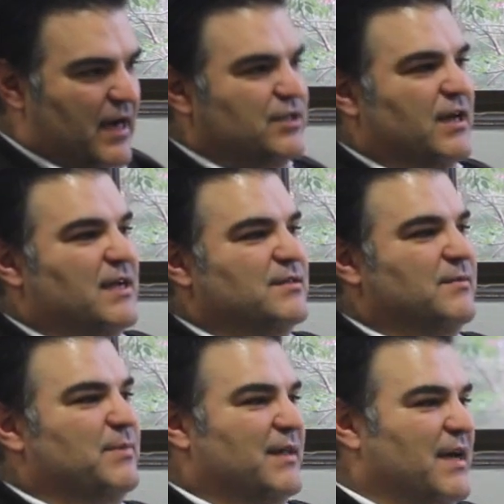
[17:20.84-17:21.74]
It actually has
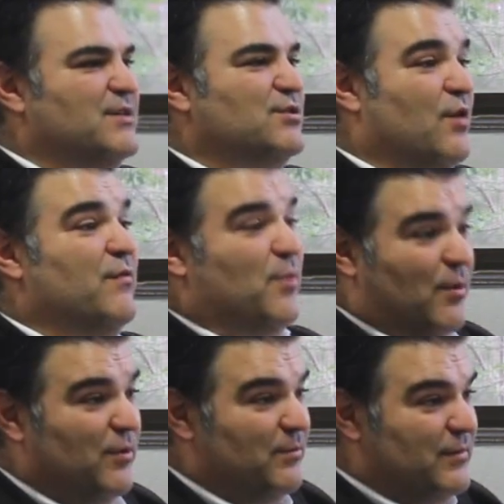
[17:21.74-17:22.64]
to be there to solve a
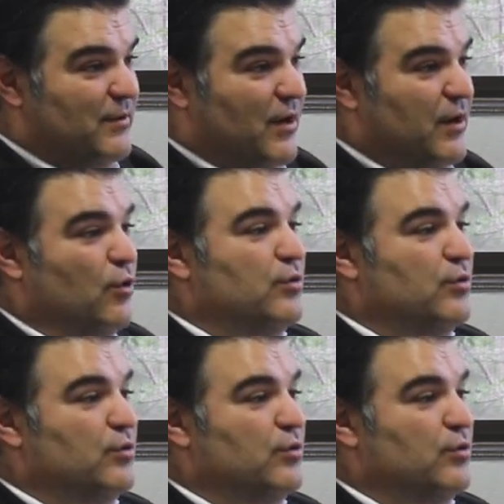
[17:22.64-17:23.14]
problem, right?